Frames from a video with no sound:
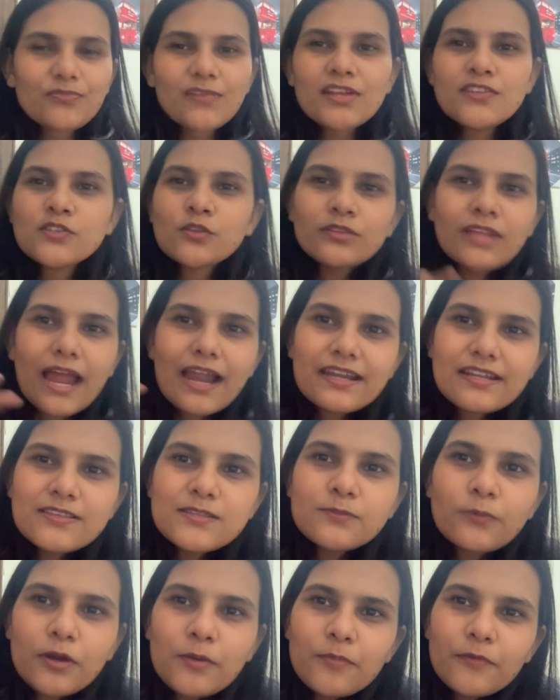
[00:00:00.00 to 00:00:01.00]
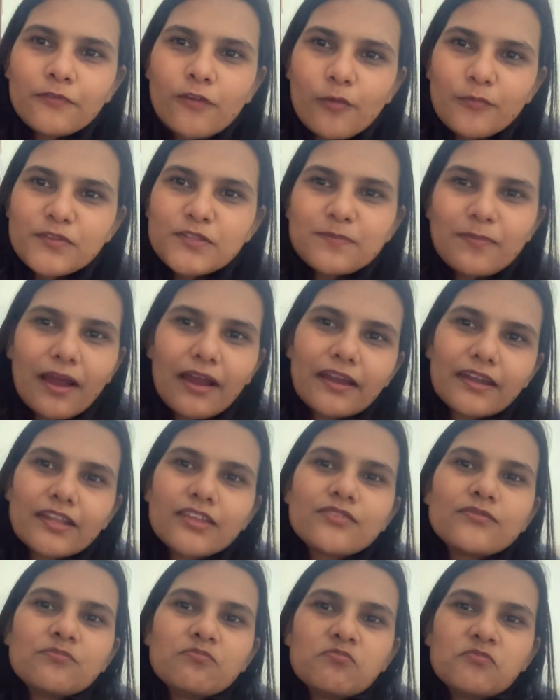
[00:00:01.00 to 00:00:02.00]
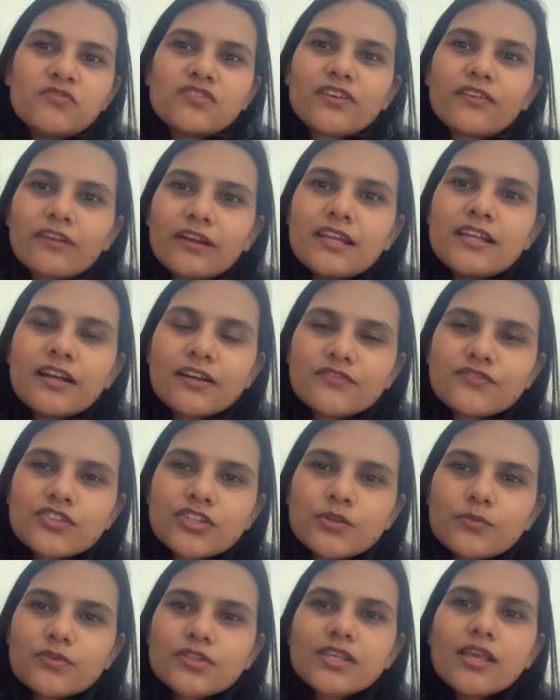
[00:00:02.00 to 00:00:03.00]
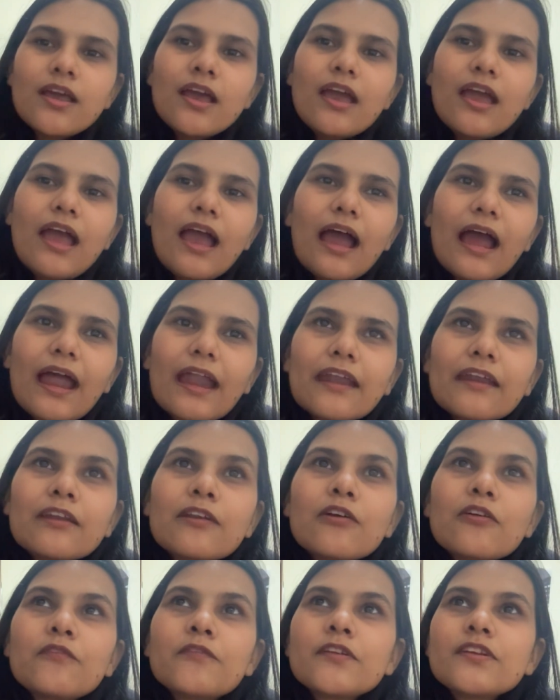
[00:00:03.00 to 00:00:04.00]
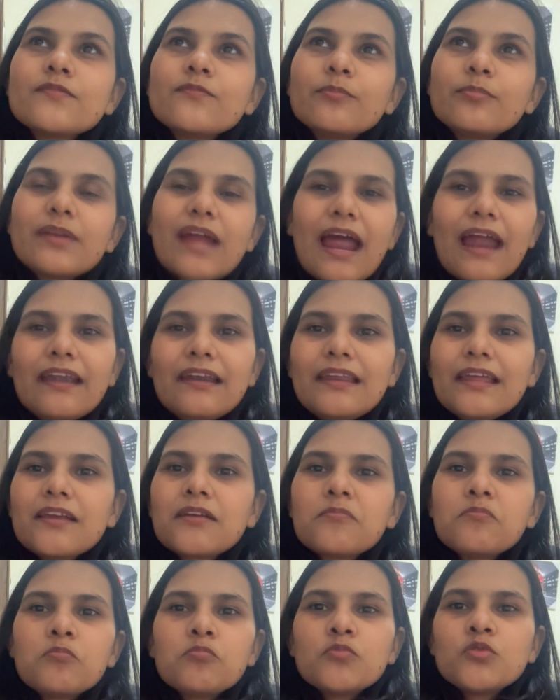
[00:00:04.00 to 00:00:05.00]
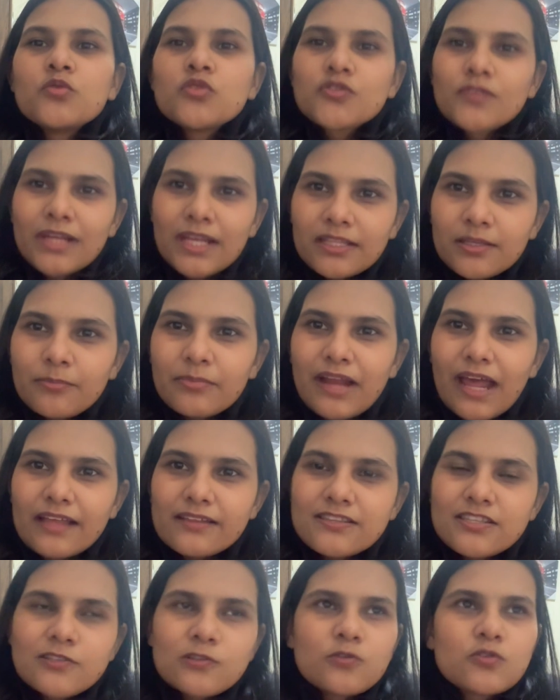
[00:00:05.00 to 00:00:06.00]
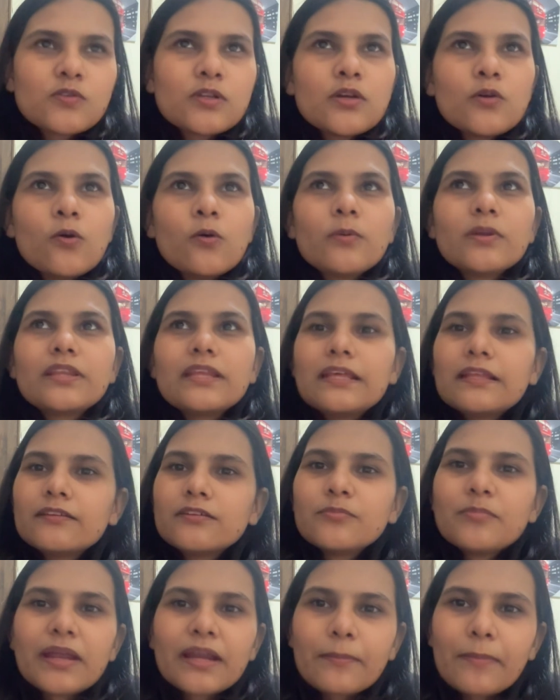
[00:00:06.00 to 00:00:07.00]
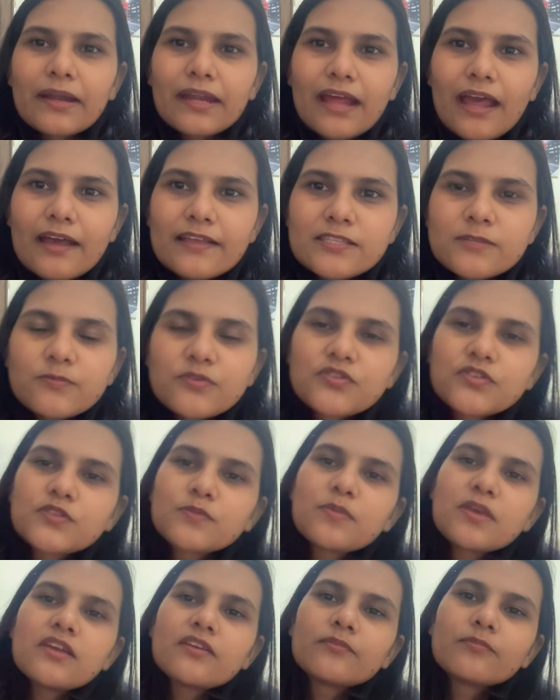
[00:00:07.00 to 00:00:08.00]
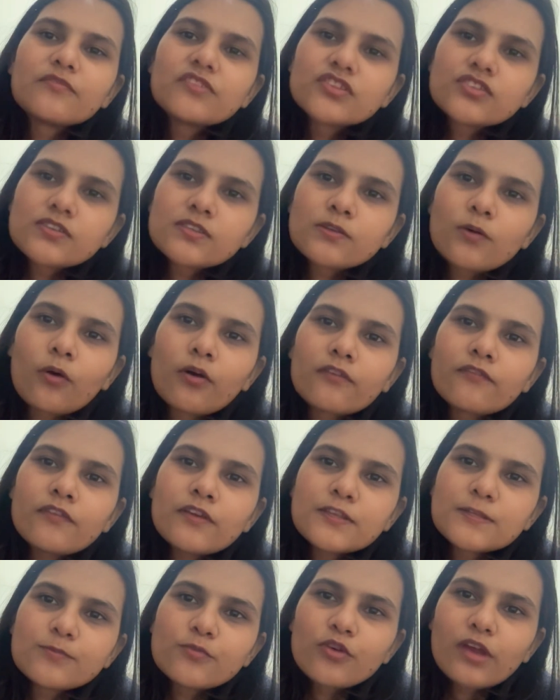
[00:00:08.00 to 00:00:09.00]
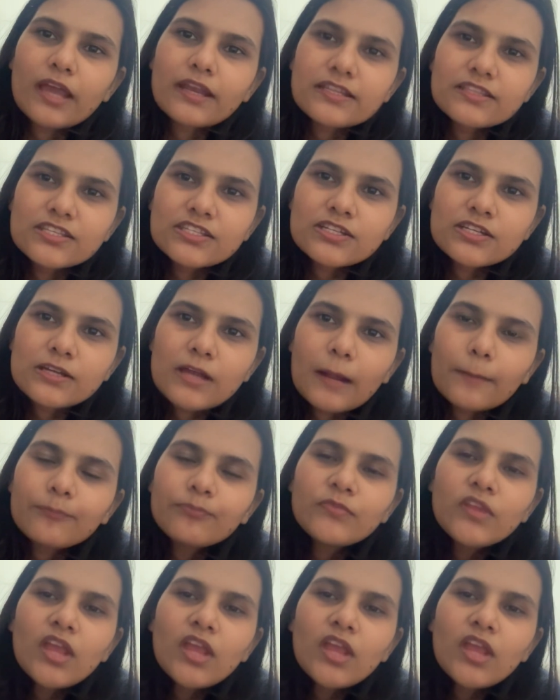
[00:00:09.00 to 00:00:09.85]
So that is what performance marketing generally constitutes. And for a brand, like usually the brands usually go with either Meta ads, which is on Facebook and Instagram,